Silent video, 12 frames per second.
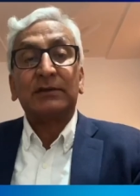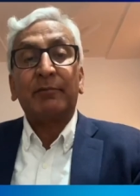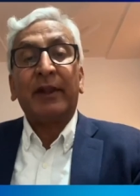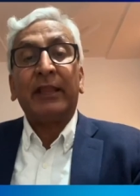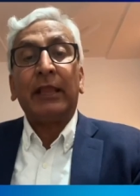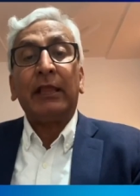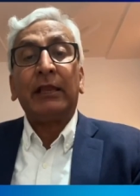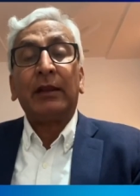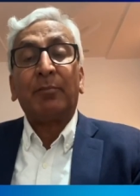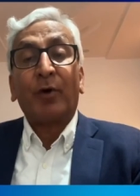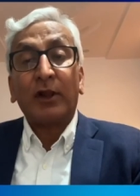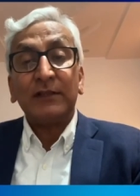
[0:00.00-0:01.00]
Bringing in a
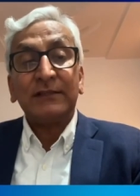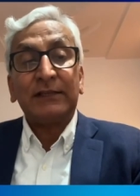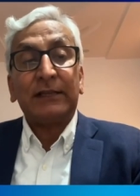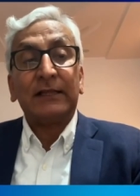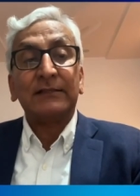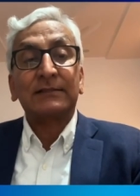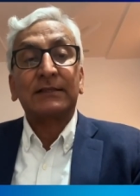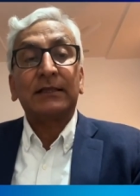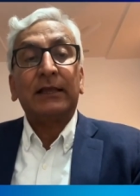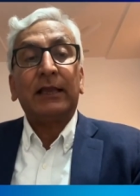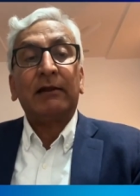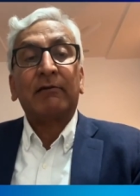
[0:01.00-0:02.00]
policy lens
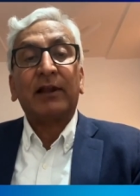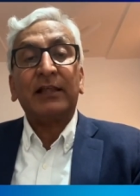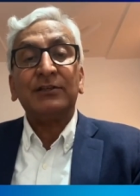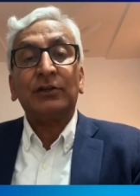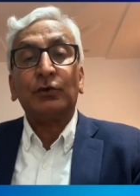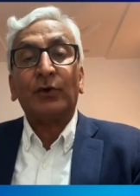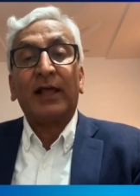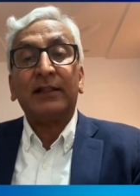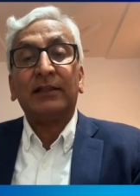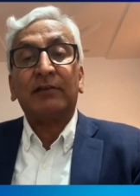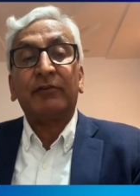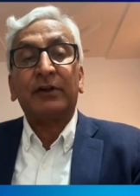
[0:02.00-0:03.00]
in relation to
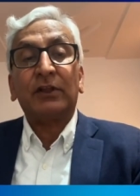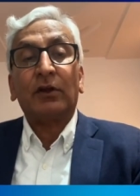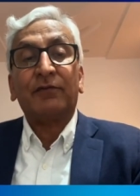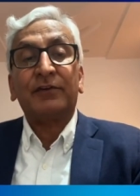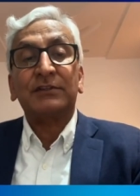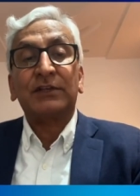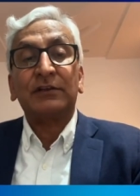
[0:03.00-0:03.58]
health equity of research